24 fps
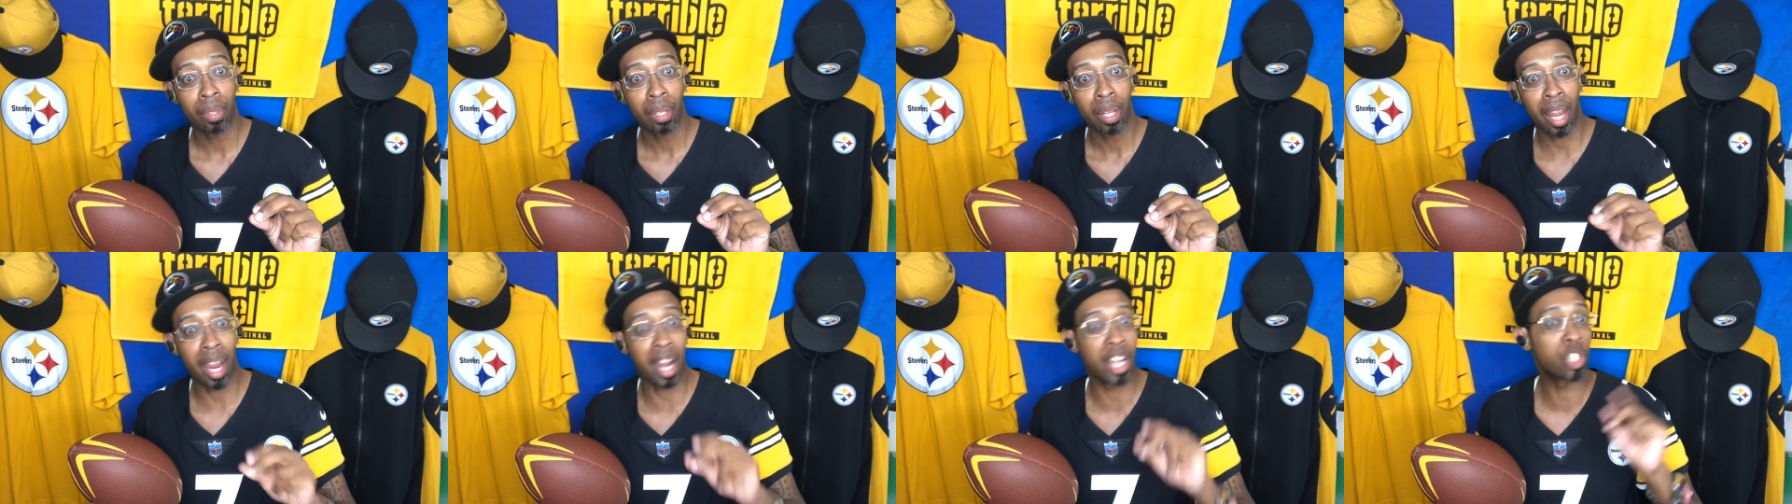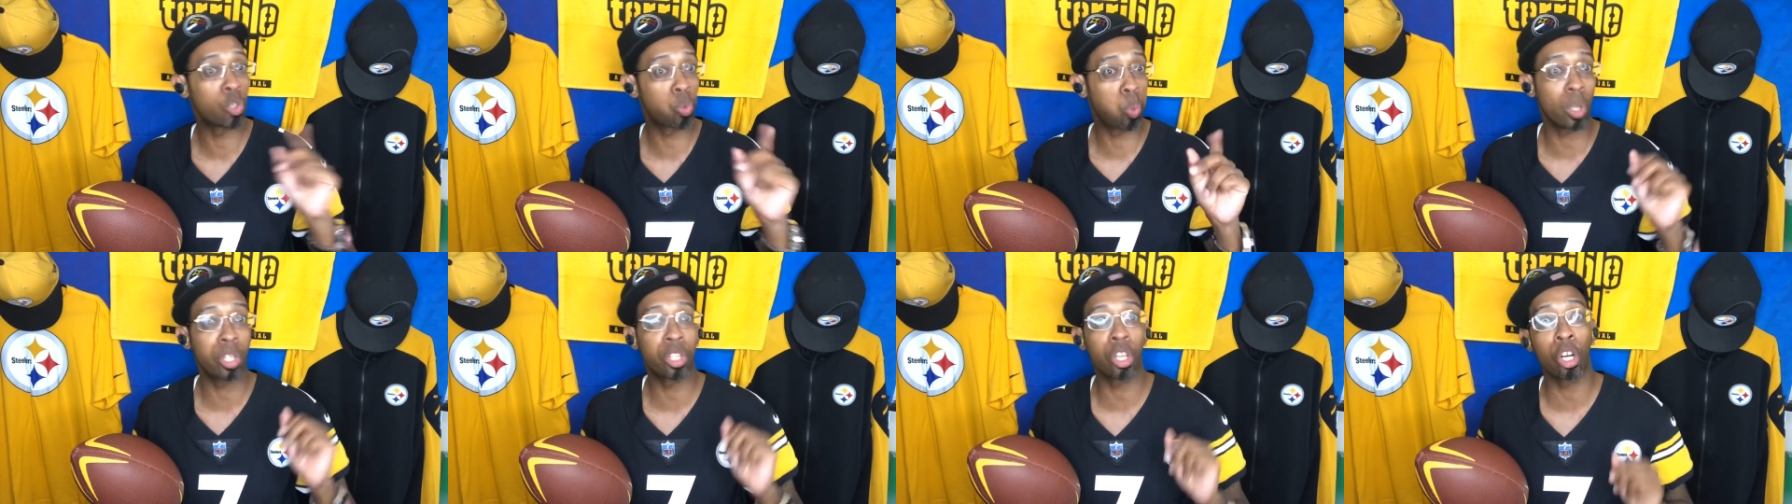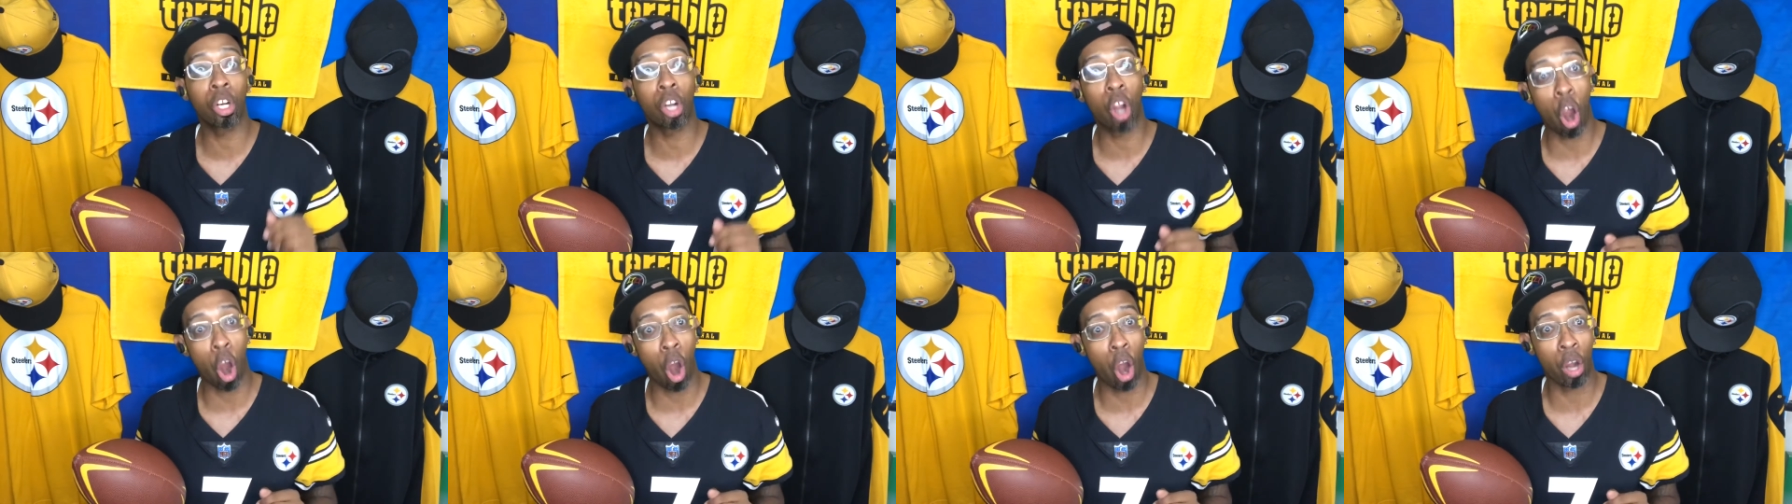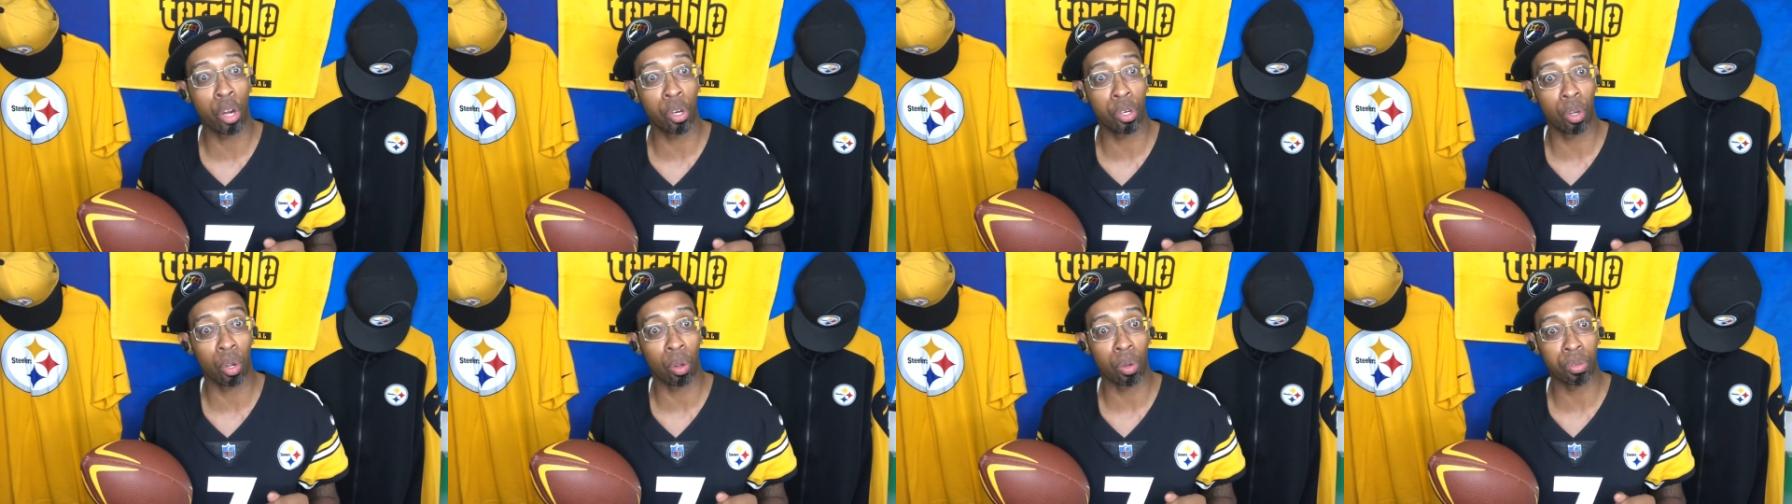it's with the
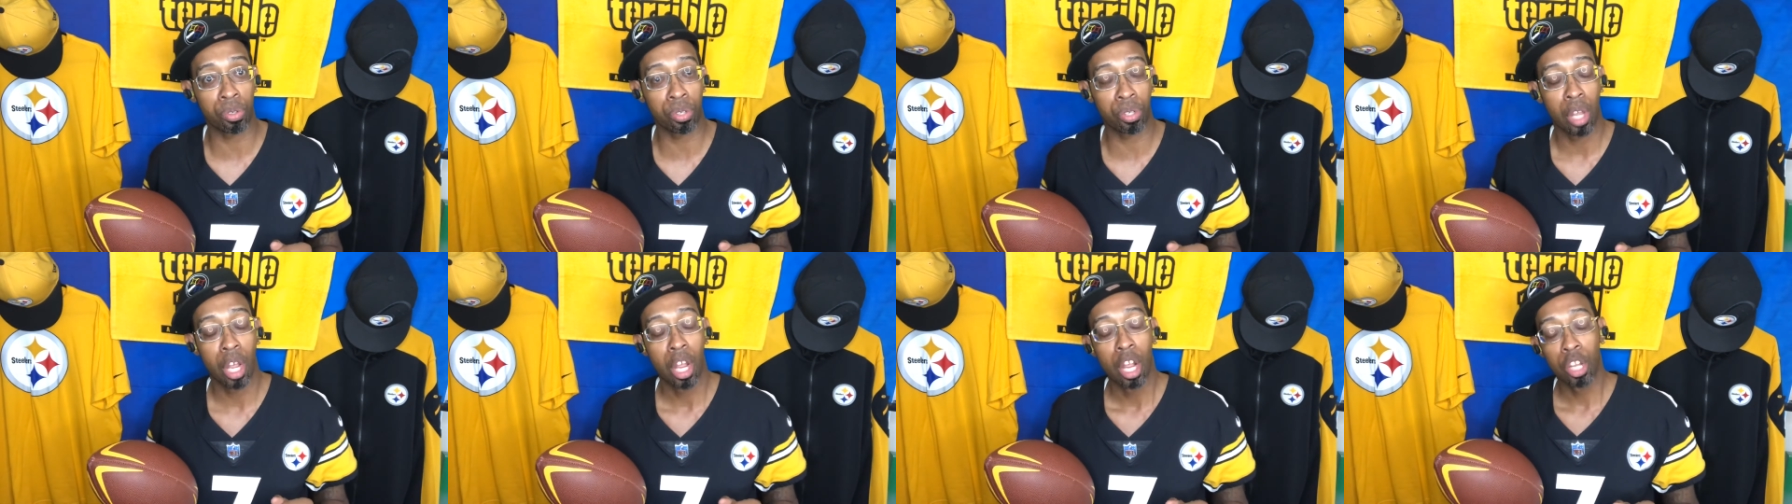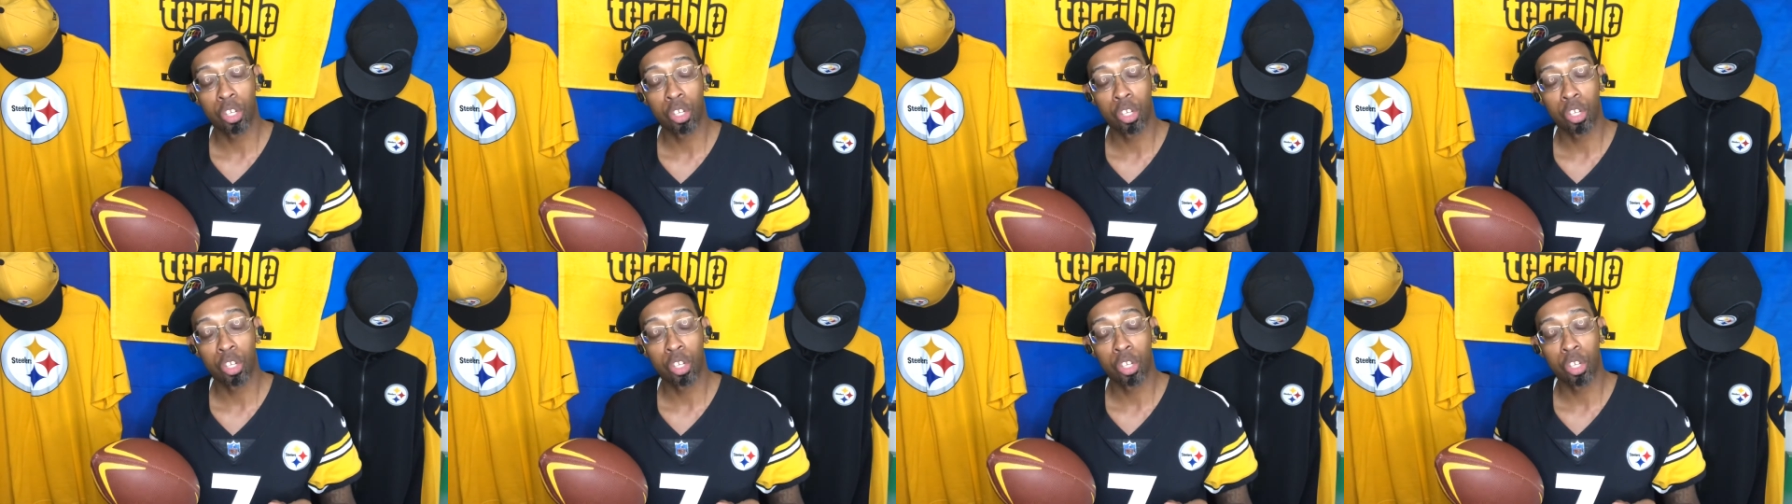Cardinals.